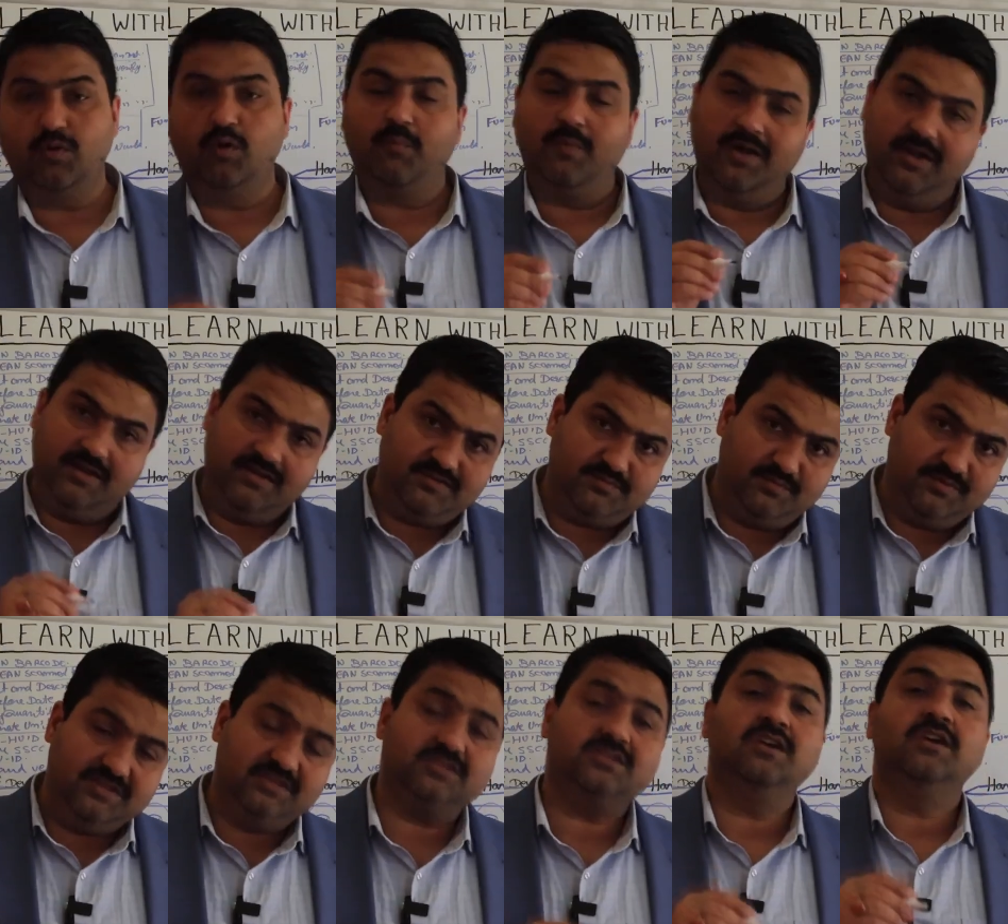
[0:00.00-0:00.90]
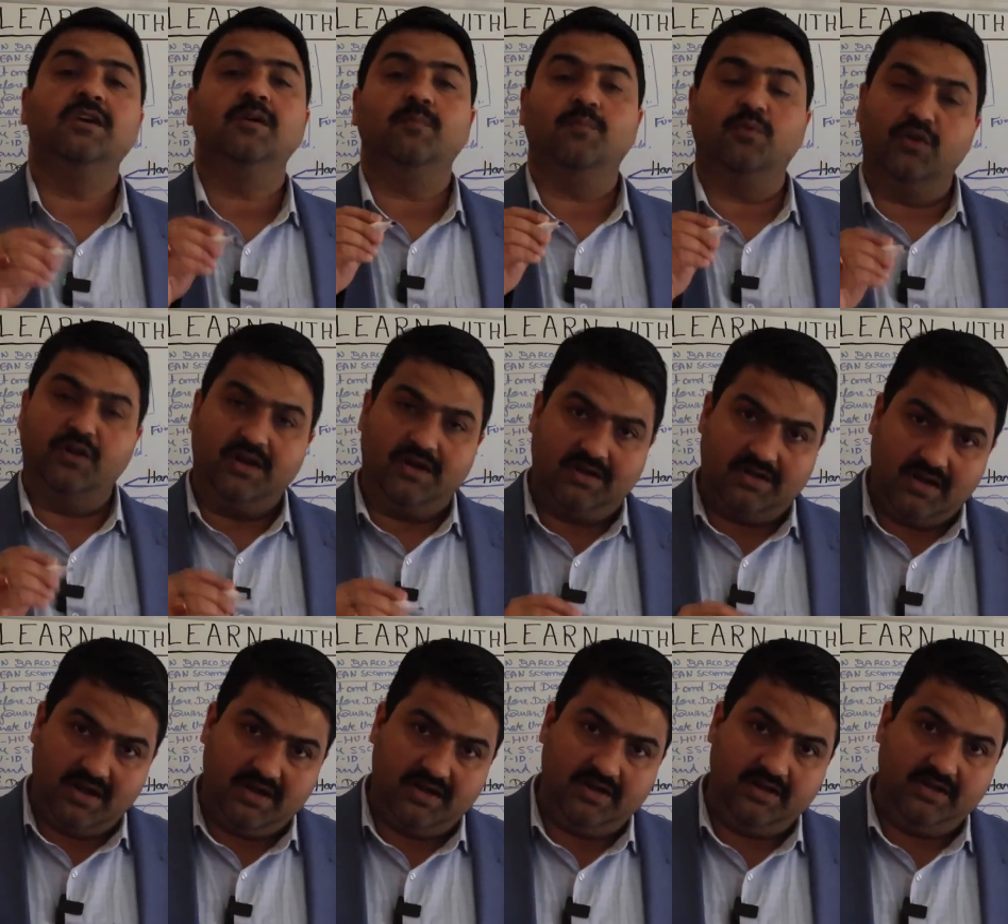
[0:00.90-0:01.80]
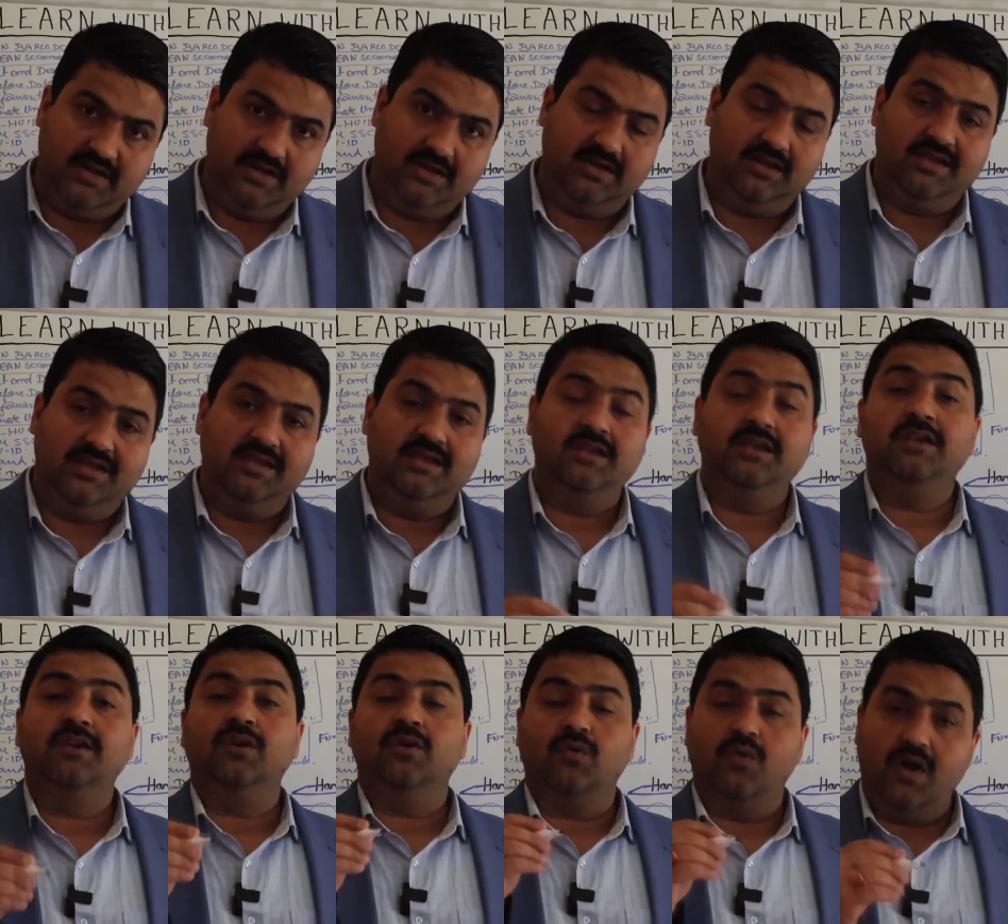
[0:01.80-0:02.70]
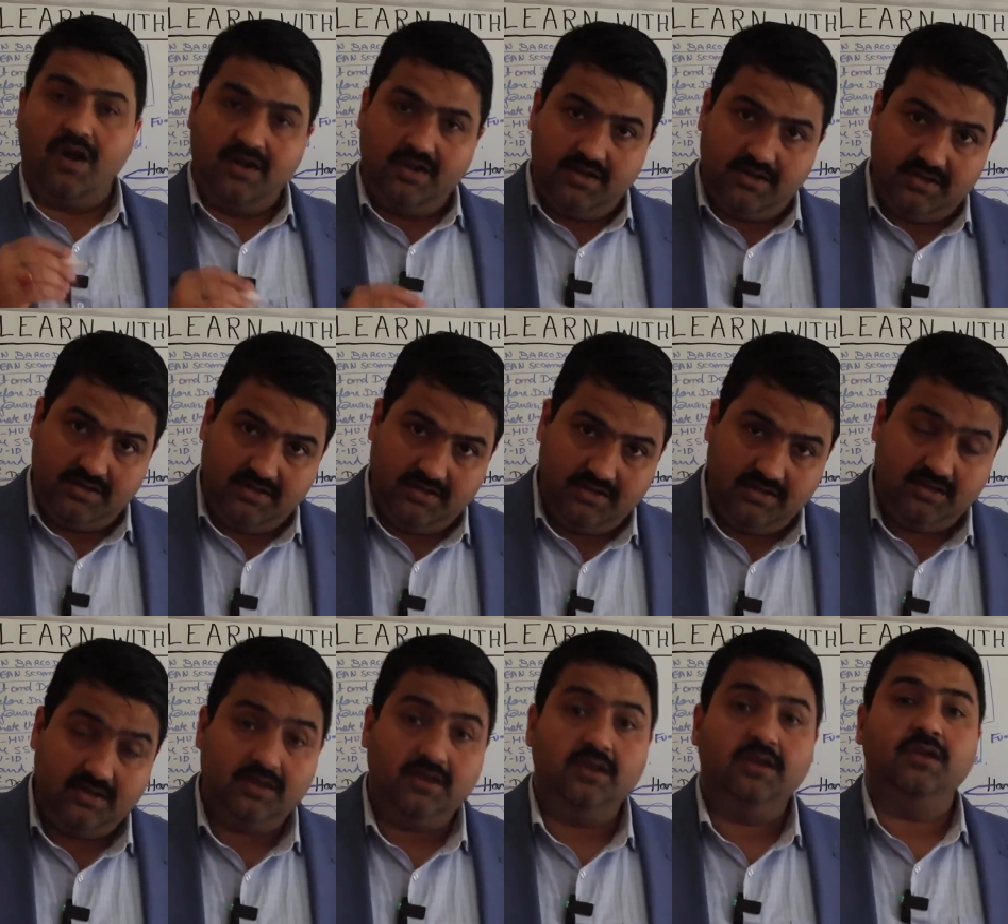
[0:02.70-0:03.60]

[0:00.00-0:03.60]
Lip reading: Properties means product ID, quantity,